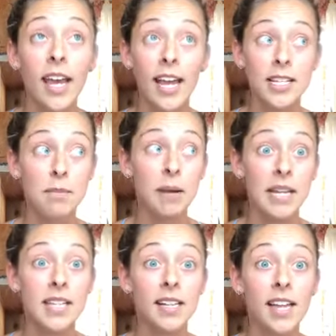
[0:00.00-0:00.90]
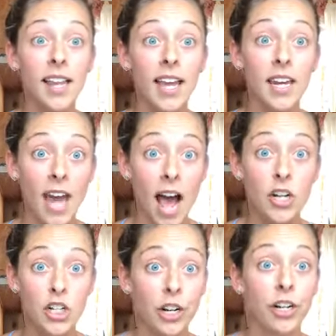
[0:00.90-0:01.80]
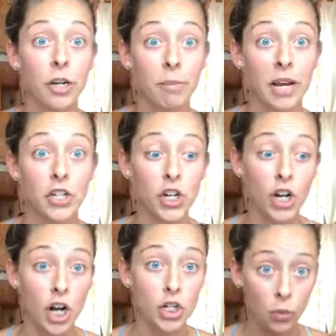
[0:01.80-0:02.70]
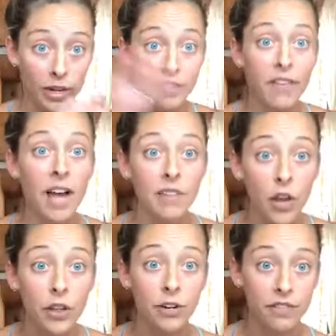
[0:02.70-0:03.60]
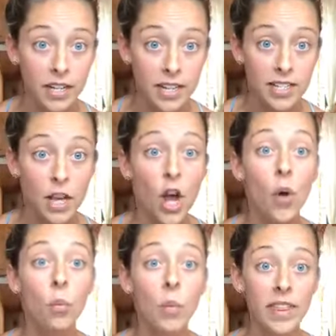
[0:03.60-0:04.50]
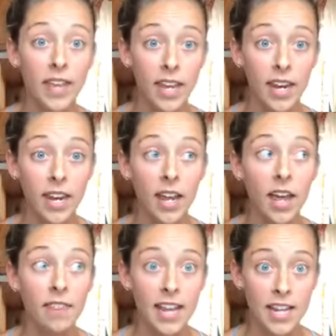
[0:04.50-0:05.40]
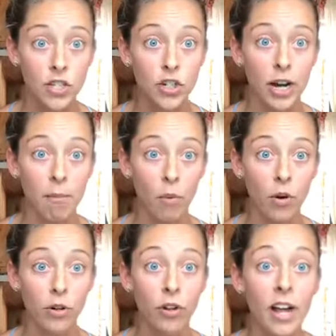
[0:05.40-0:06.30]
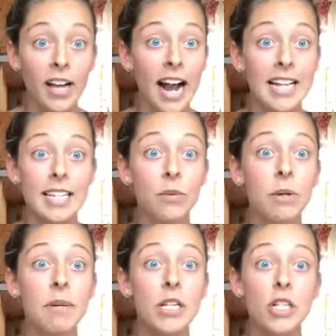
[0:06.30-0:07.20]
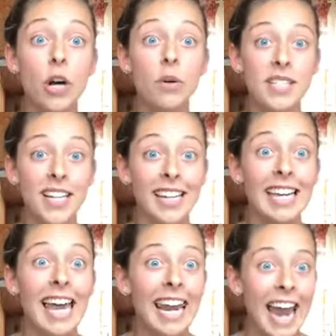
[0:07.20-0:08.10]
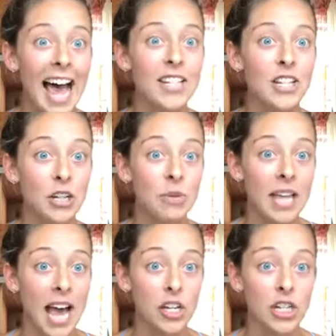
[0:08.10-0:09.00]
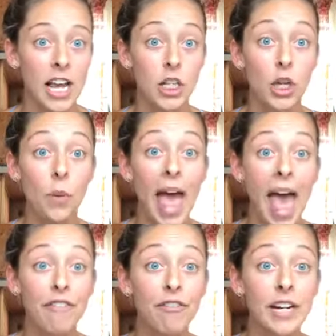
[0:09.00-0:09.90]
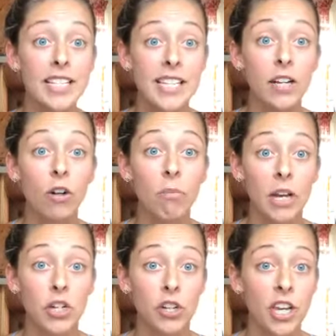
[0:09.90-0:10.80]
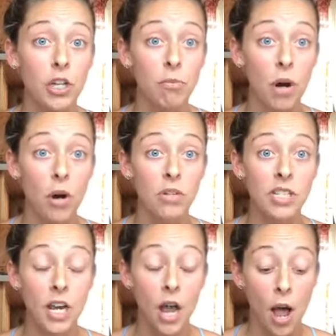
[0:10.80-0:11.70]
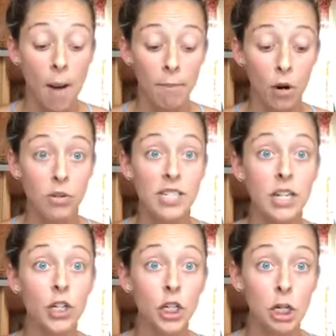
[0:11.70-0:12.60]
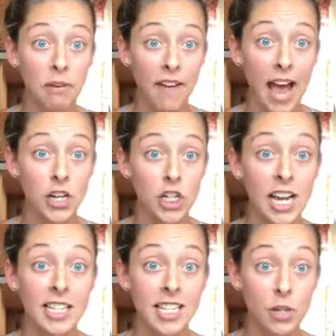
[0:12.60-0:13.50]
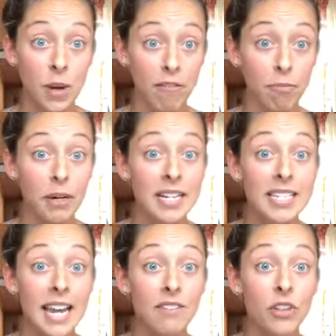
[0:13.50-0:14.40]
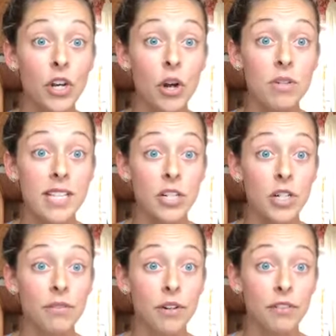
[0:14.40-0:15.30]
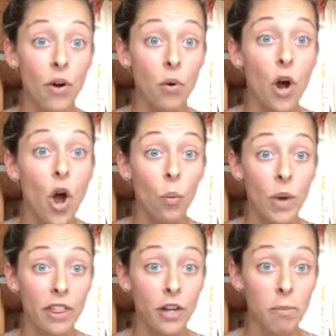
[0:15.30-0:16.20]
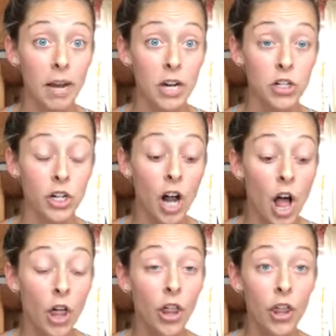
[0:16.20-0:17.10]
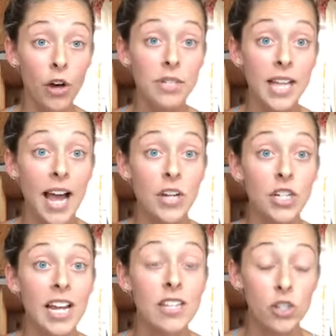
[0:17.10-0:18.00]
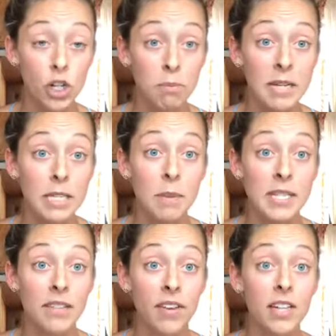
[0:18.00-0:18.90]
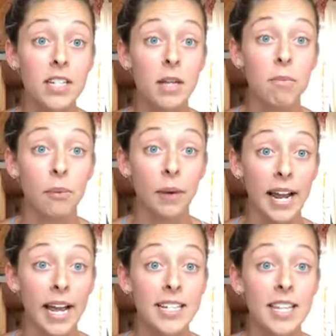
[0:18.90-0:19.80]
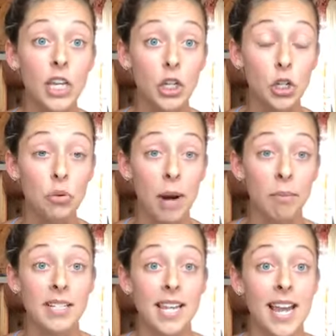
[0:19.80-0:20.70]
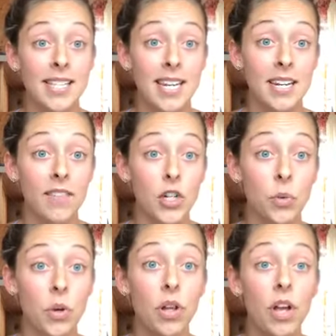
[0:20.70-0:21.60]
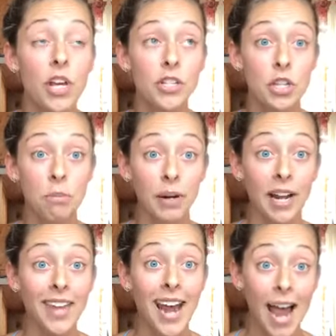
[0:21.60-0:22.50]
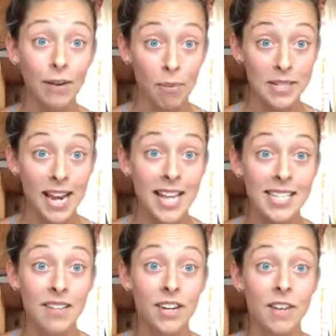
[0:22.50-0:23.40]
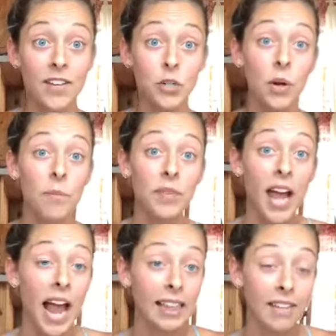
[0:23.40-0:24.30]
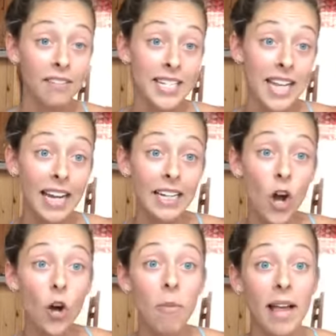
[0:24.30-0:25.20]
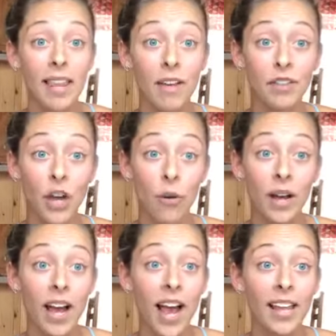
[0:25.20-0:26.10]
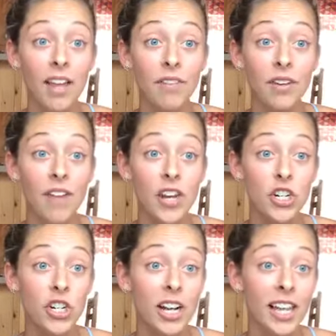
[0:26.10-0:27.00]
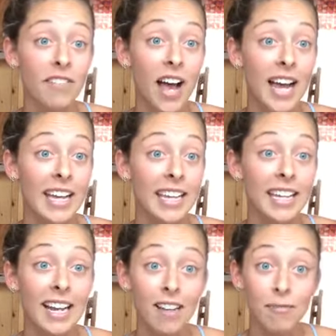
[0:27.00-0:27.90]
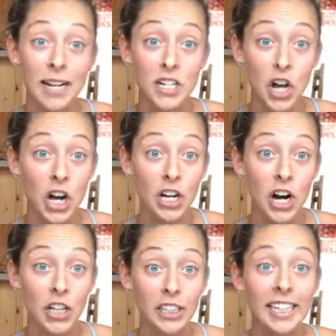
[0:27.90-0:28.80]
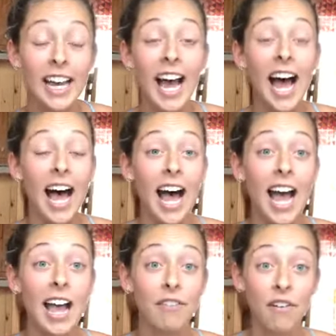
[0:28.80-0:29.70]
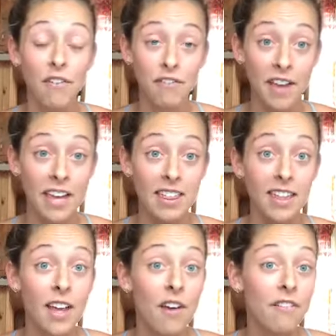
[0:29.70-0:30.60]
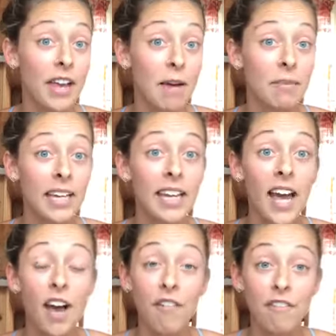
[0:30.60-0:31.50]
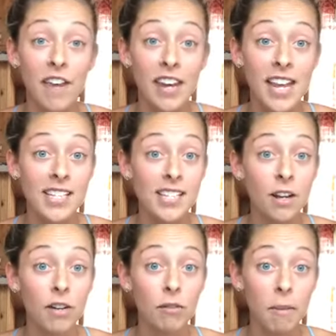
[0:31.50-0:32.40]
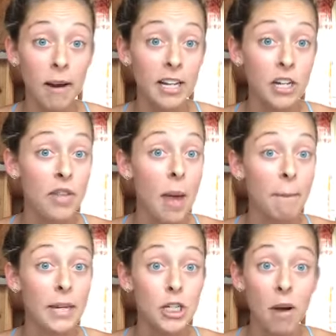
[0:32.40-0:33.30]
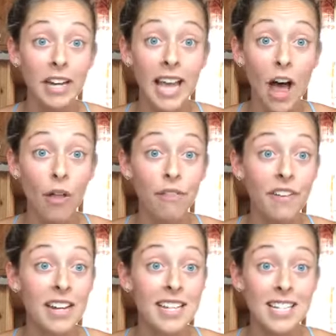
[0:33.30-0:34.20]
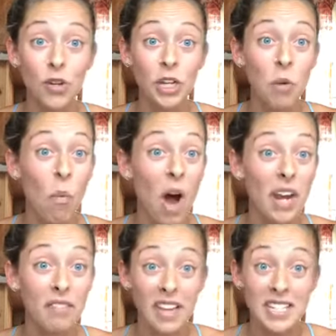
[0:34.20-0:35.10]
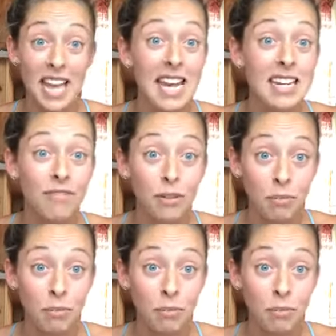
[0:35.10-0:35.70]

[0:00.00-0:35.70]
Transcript: it's basically like not sharing your picture on 25 other feeds within the Instagram portal. Guys, it would be so silly not to use hashtags. So every single picture that you post, posting your group of hashtags that you have pre-saved in the notes section of your phone with your picture. Those hashtags should be specific to the brand that you represent as an individual. So the brand that I represent as an individual, I live in a tiny home. I love yoga. I love adventure. I love hiking. I love my dog, Ollie. I have faith, family, fitness, reminding you that Beachbody, health, fitness, it's only one of like 10 different